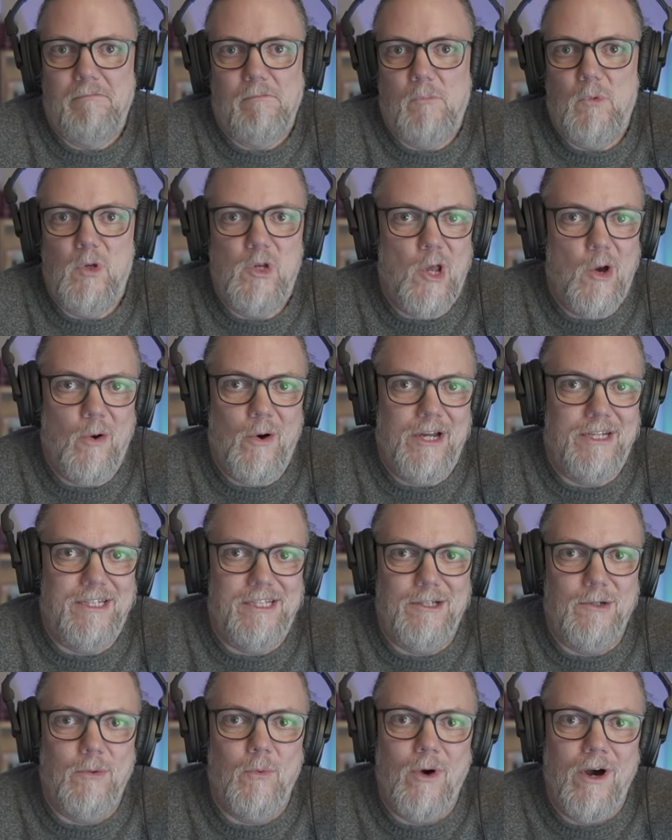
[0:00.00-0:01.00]
No
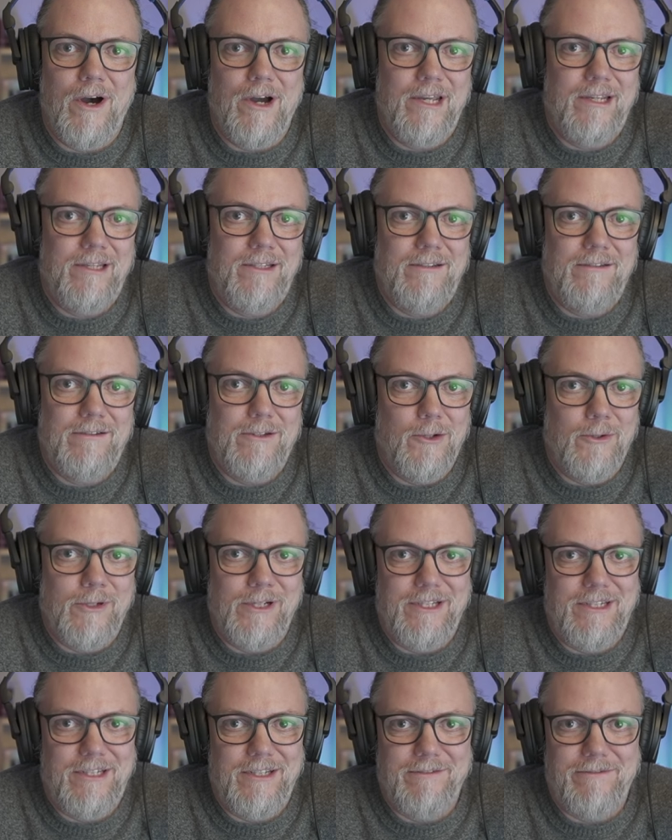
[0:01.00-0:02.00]
idea why, no
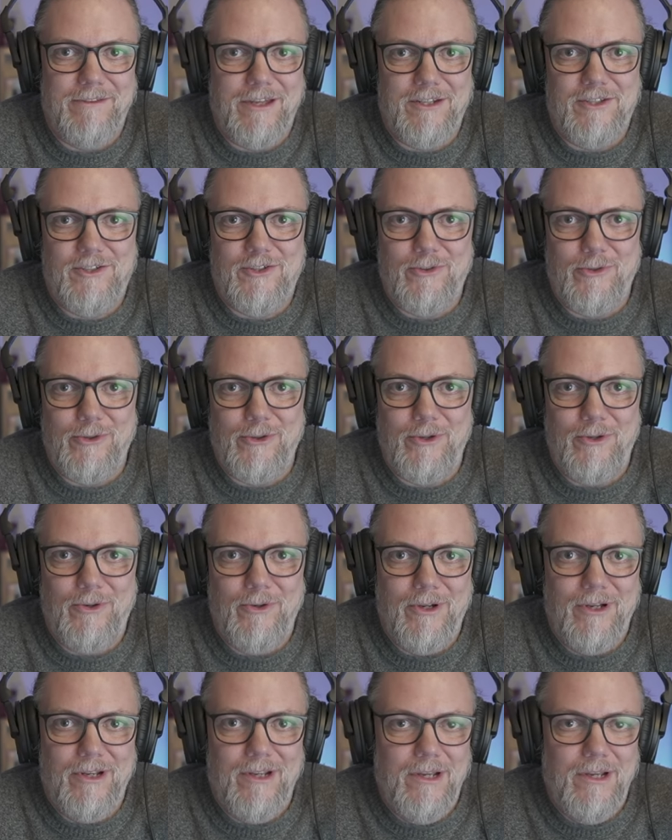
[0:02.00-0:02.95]
idea if that's true.